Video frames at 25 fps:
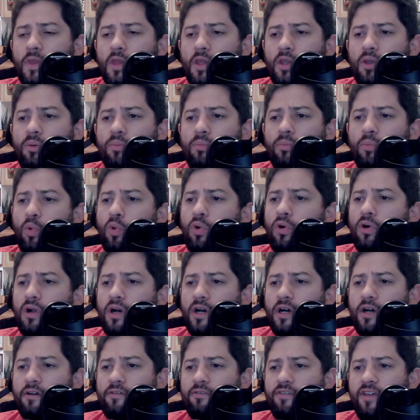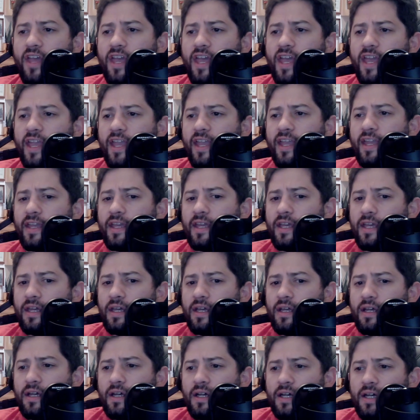more of a
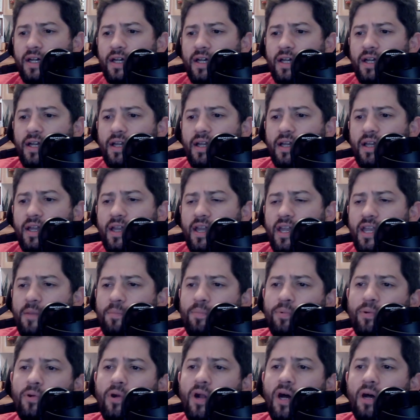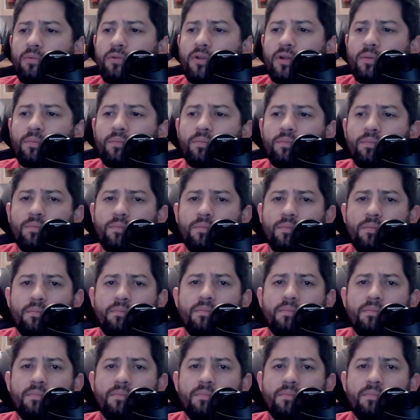a problem